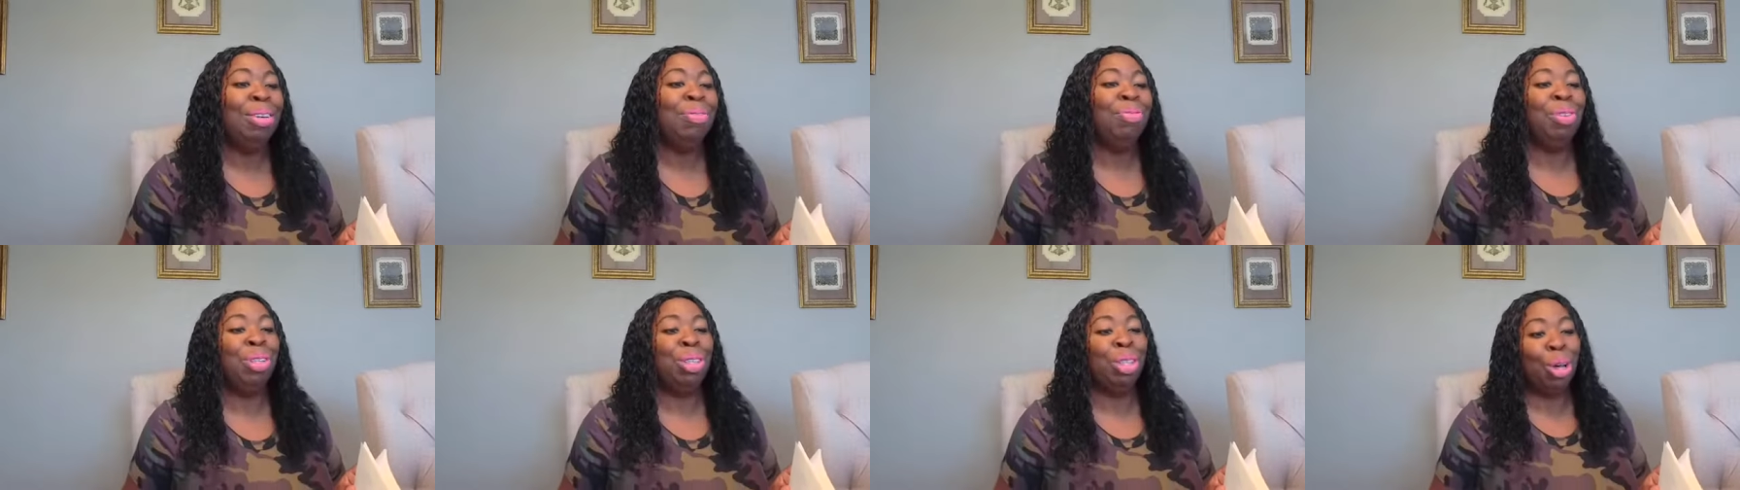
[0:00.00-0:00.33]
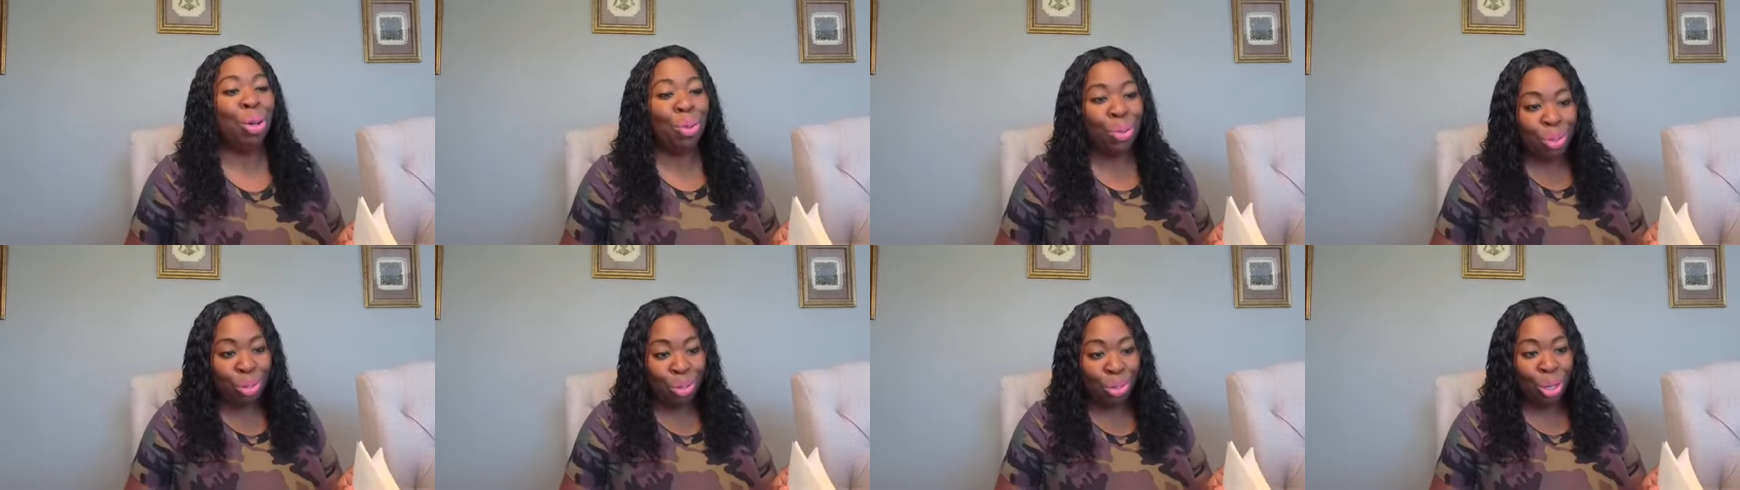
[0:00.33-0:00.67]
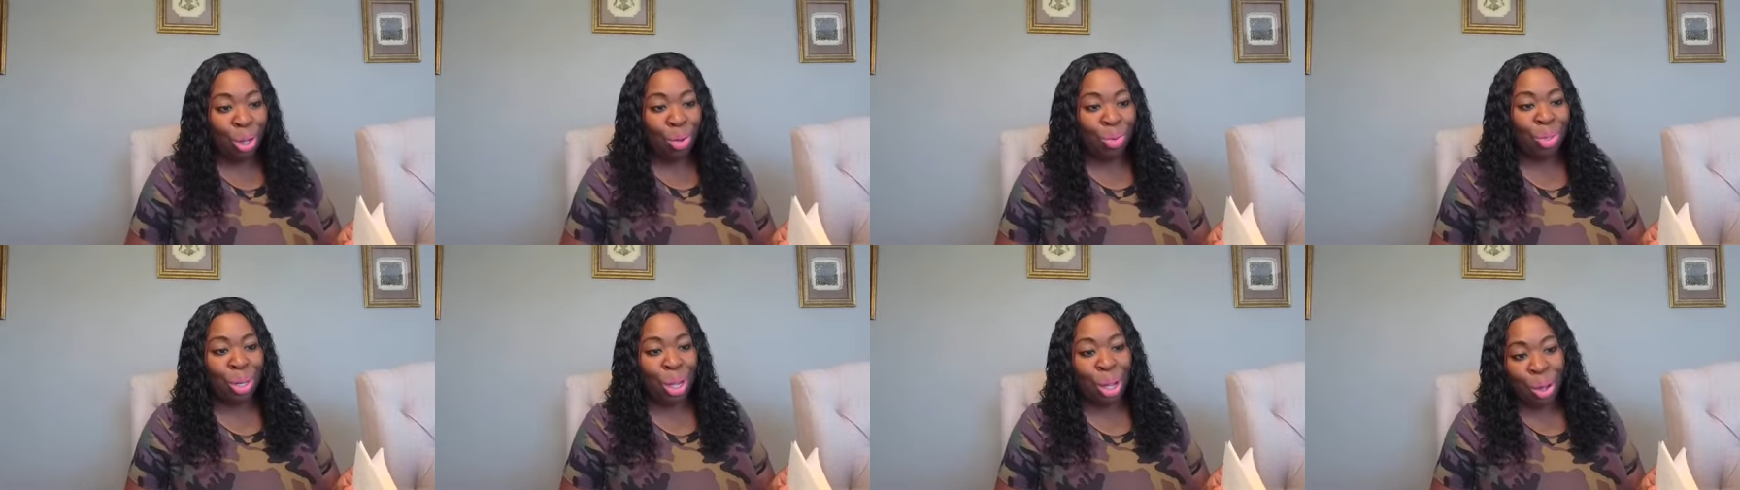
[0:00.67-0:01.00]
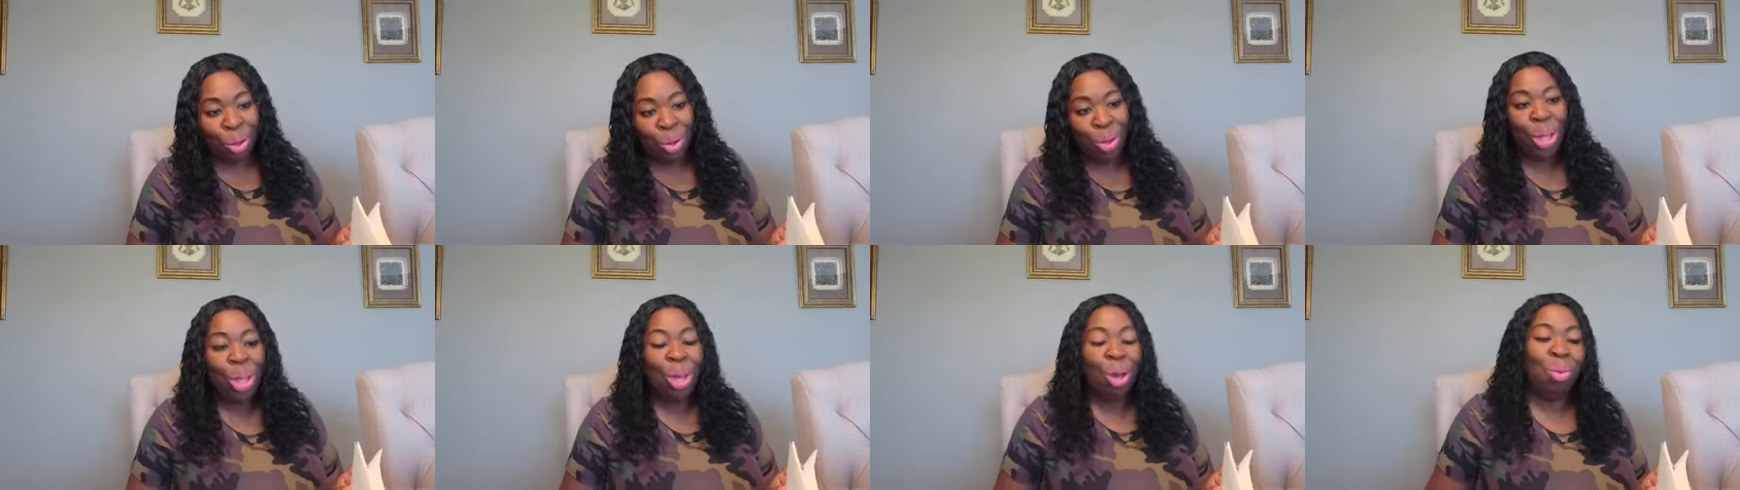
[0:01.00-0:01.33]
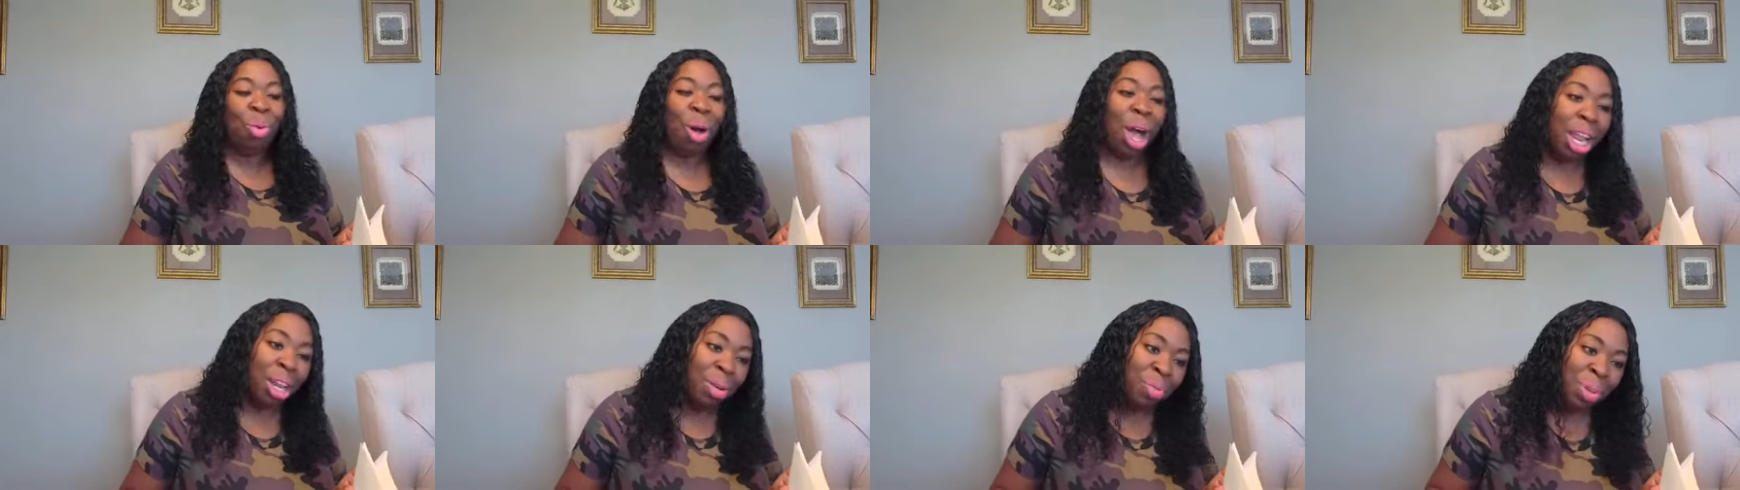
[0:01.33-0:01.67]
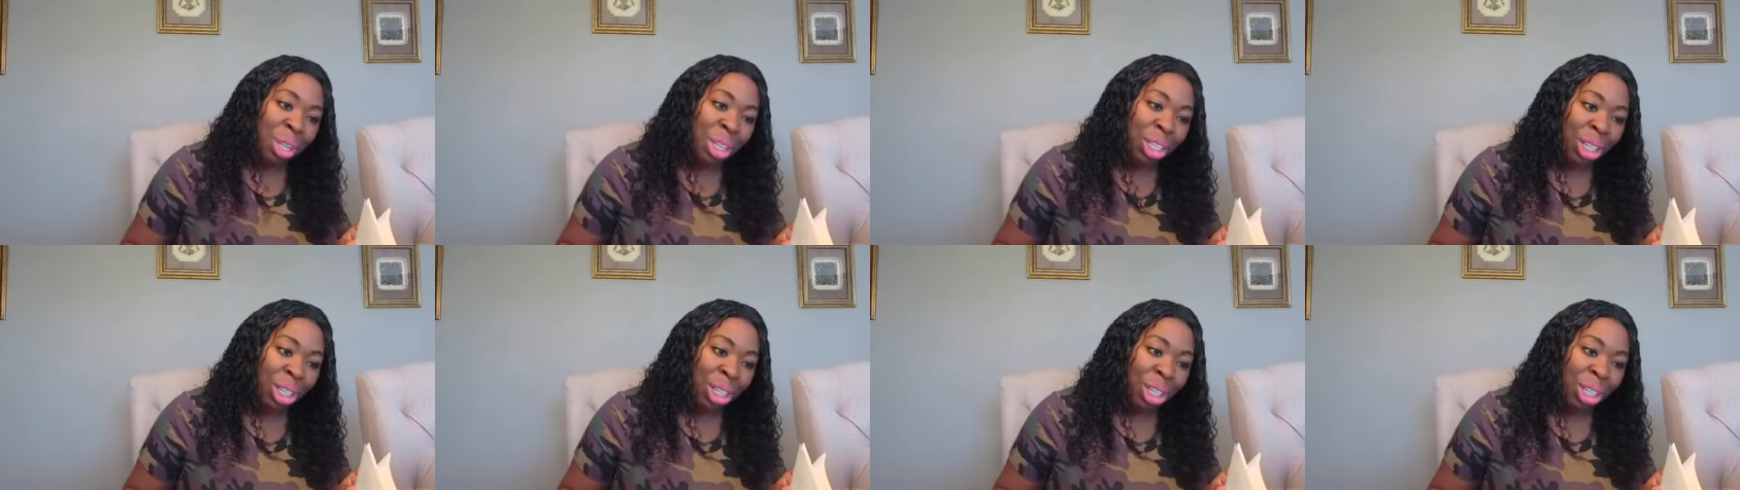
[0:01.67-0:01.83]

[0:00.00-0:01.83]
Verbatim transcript: For those who don't know, why do we